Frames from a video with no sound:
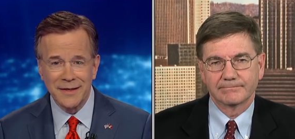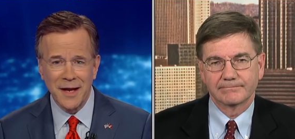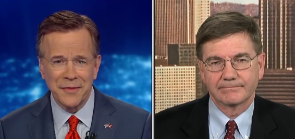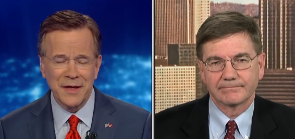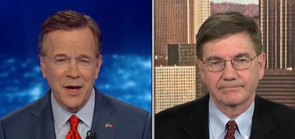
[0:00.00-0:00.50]

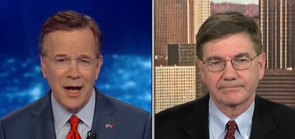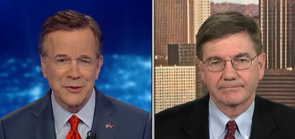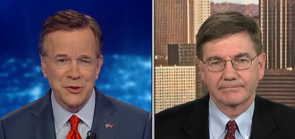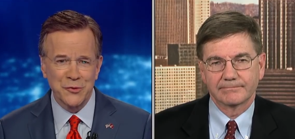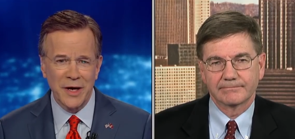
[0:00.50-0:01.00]
Speaker 1: nothing
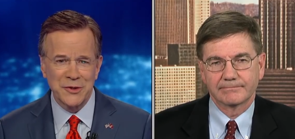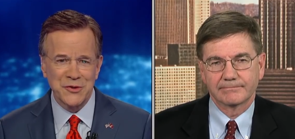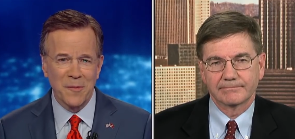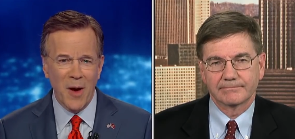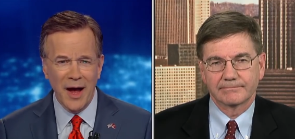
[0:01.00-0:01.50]
concentrates
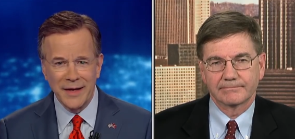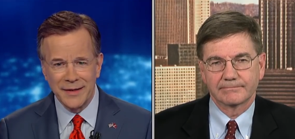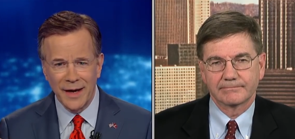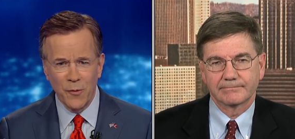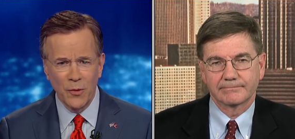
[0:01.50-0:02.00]
the mind,
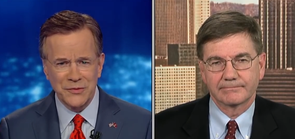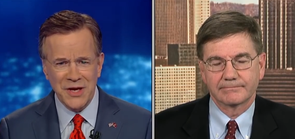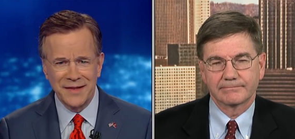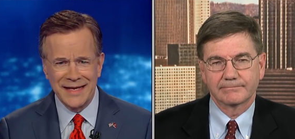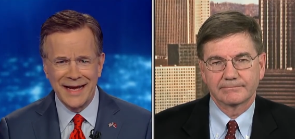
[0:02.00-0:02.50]
and I won't
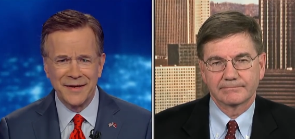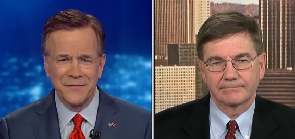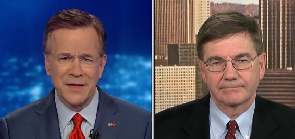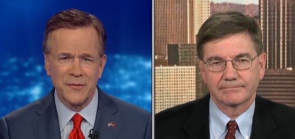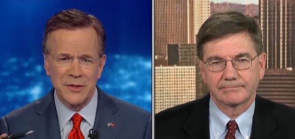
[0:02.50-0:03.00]
say the end of
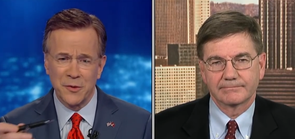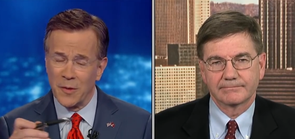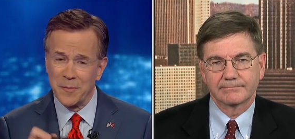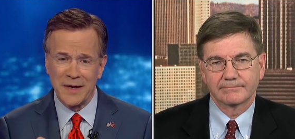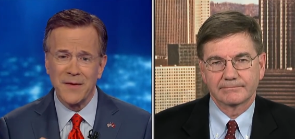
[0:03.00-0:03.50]
the original
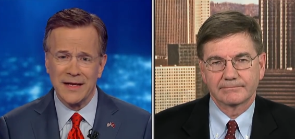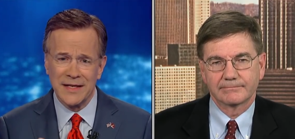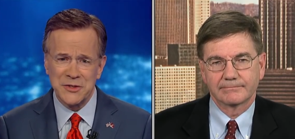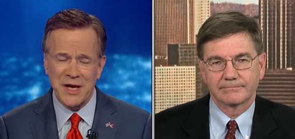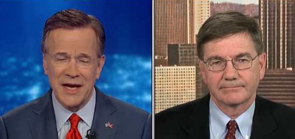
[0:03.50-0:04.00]
one, but in
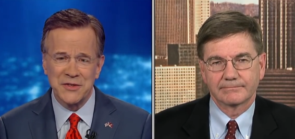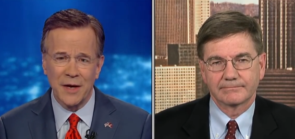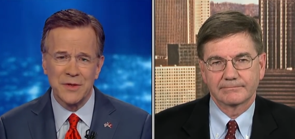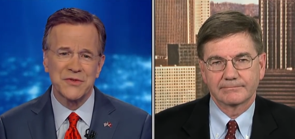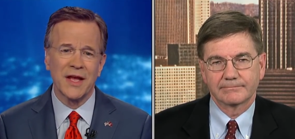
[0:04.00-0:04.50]
this case, I
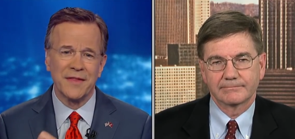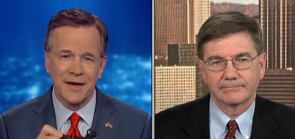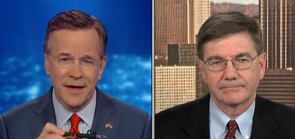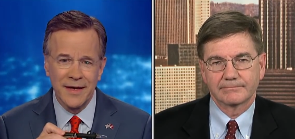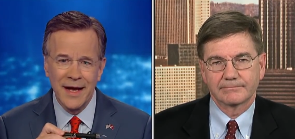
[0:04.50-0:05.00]
would say that
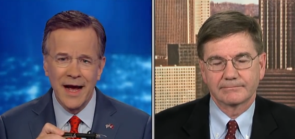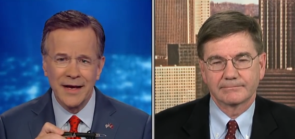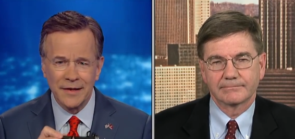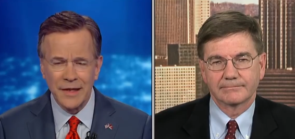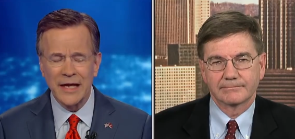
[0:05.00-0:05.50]
a,
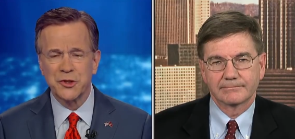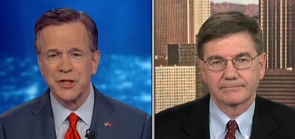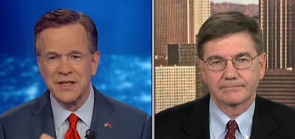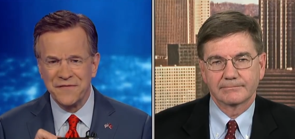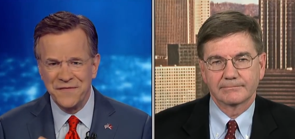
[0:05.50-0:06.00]
an
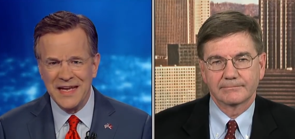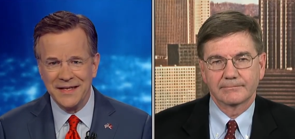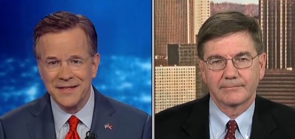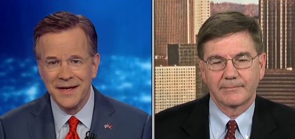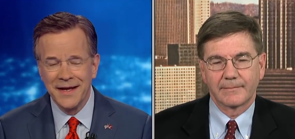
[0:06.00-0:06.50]
election
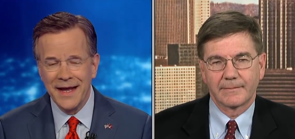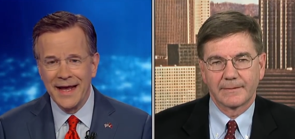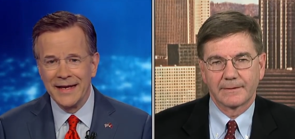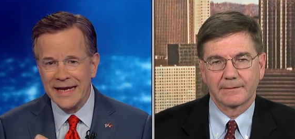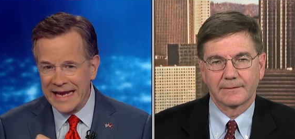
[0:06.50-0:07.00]
defeat
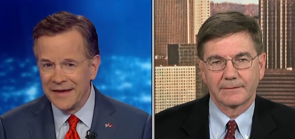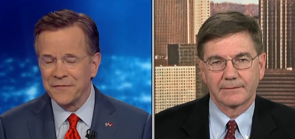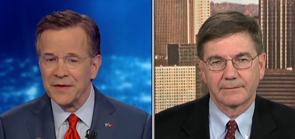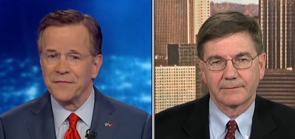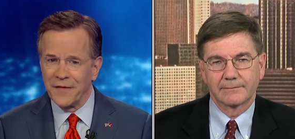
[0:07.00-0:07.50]
and
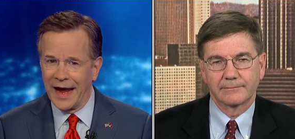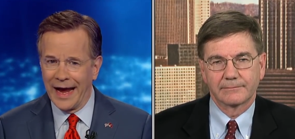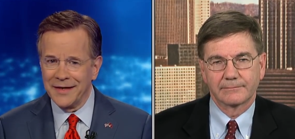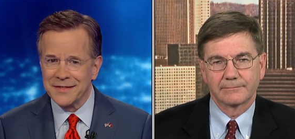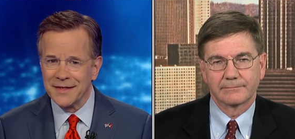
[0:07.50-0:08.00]
if, in
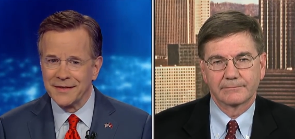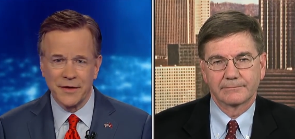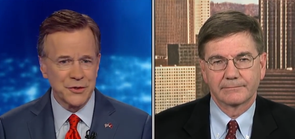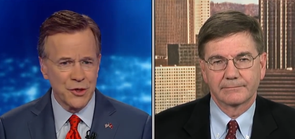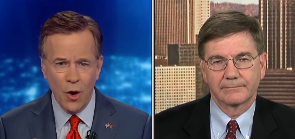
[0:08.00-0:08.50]
fact,
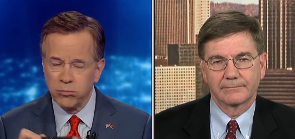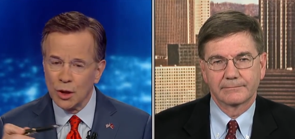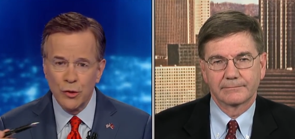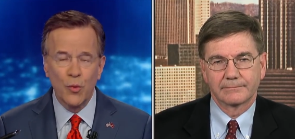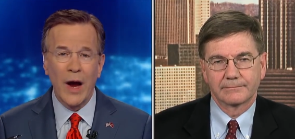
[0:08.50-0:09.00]
there's no
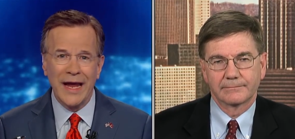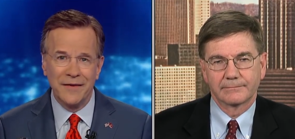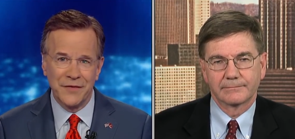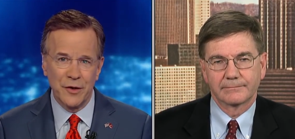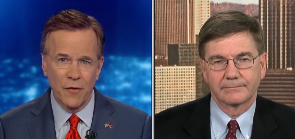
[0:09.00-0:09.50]
blue
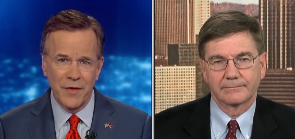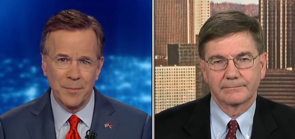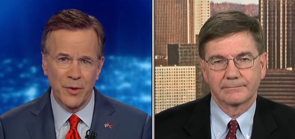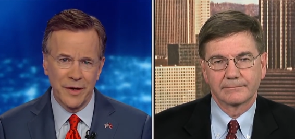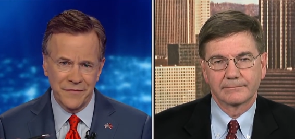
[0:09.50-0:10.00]
wave in
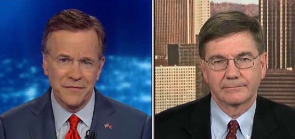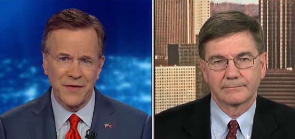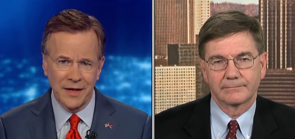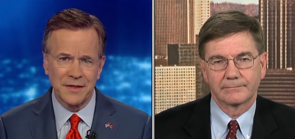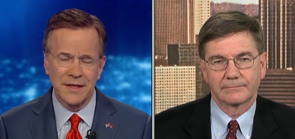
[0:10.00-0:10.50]
November, if, in
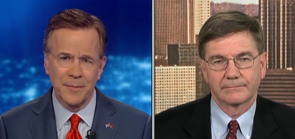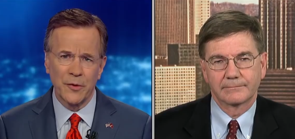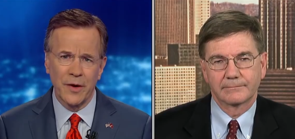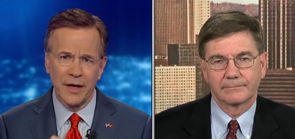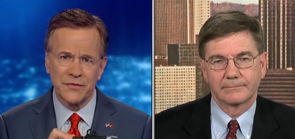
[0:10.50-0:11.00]
fact, the
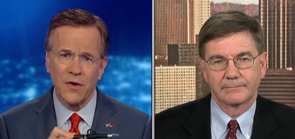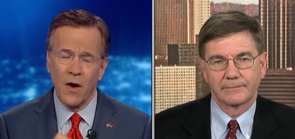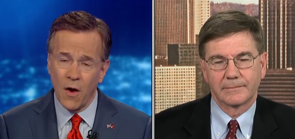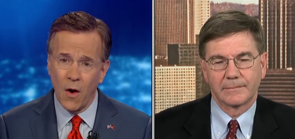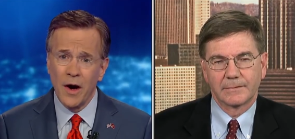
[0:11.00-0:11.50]
Democrats
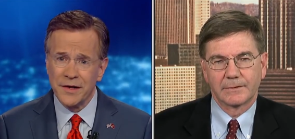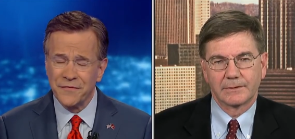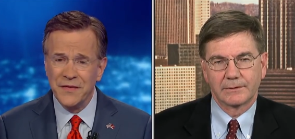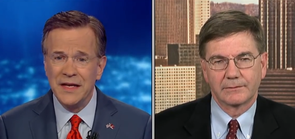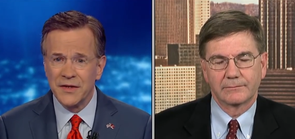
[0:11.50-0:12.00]
are
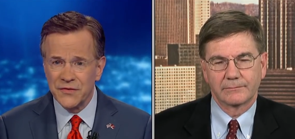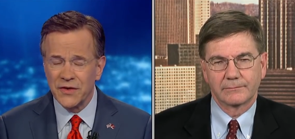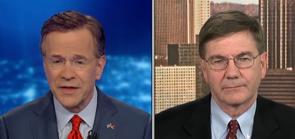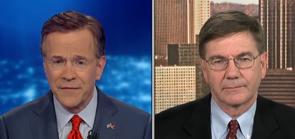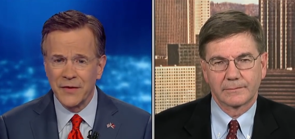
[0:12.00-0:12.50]
defeated
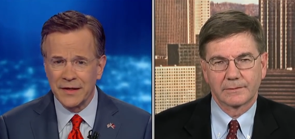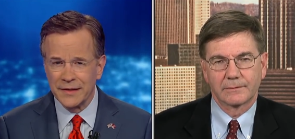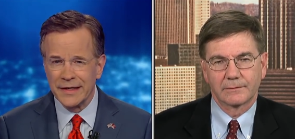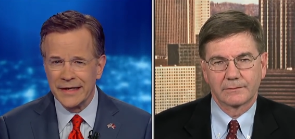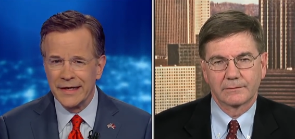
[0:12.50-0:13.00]

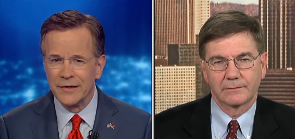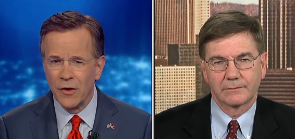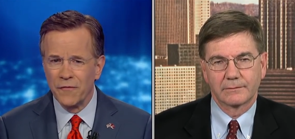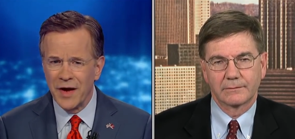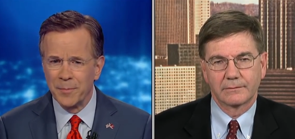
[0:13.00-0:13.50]
significantly in
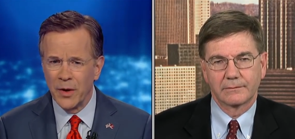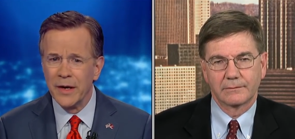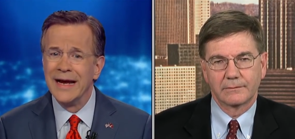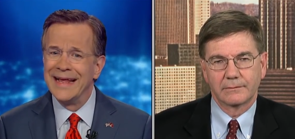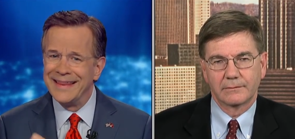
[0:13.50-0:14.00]

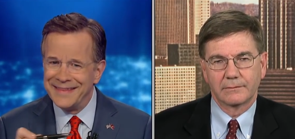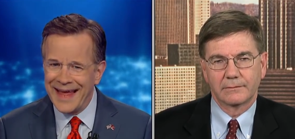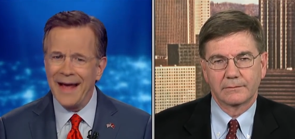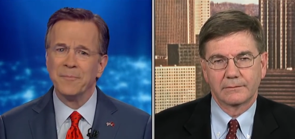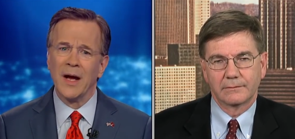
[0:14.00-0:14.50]
November,
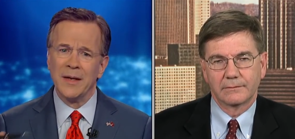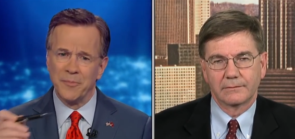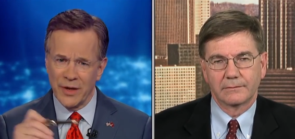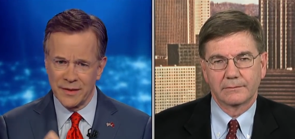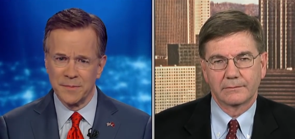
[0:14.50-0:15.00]
that might
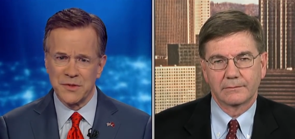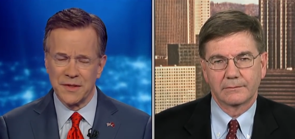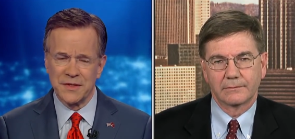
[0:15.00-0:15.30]
bring them to the